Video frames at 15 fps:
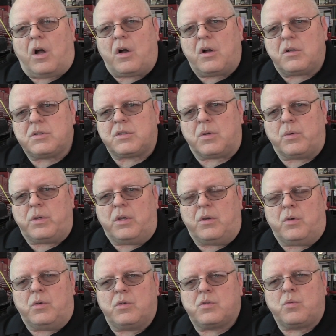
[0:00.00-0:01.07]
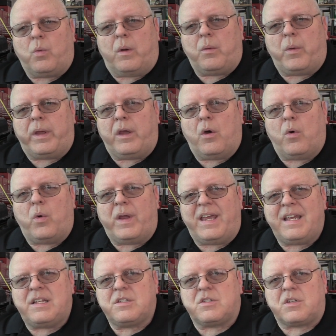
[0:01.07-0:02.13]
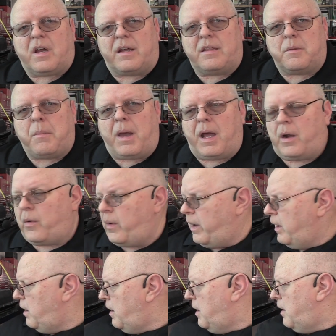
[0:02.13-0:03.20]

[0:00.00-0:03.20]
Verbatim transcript: also used when we go inside the battery.